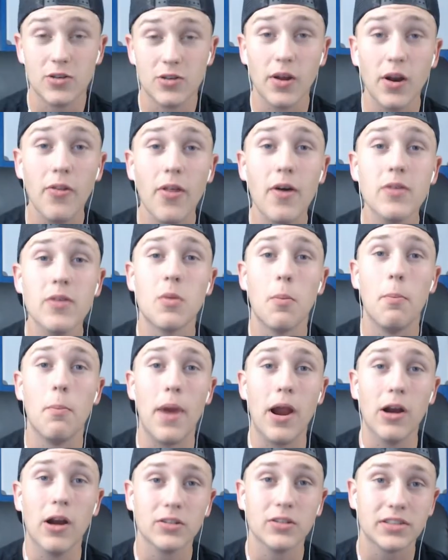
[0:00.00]
so I know those are
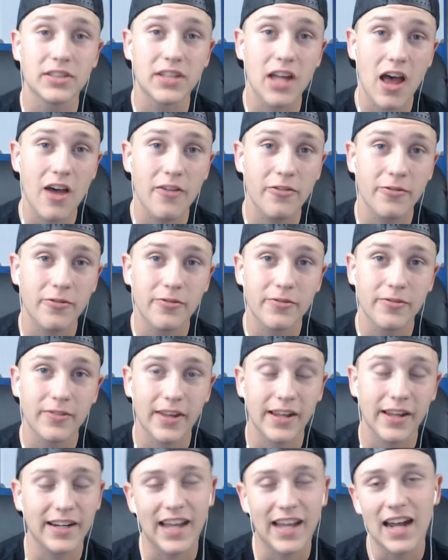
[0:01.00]
barrel stuff,
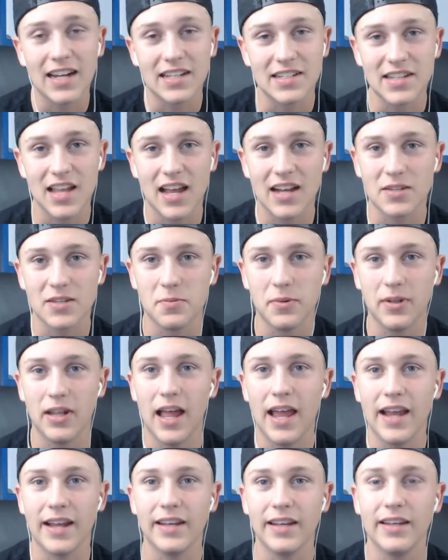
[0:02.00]
and it kind of sucks. But
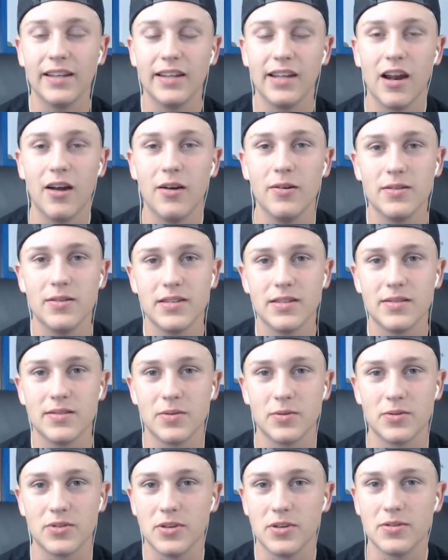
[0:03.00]
like, you know, it was, it
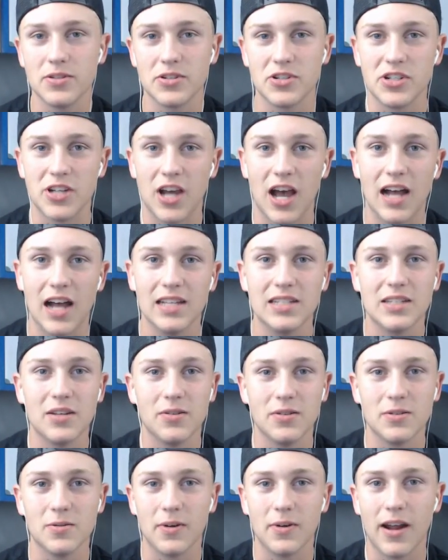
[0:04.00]
was, it was a shot,
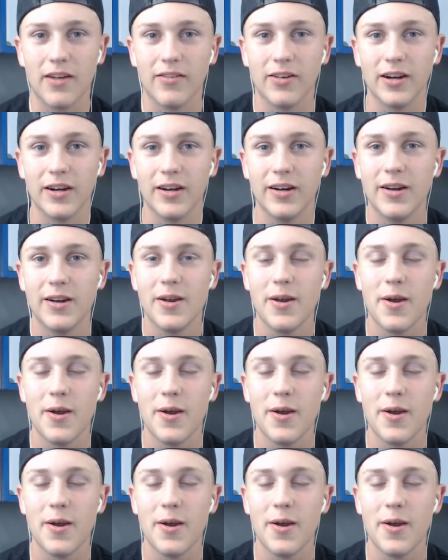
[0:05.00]
so it's whatever.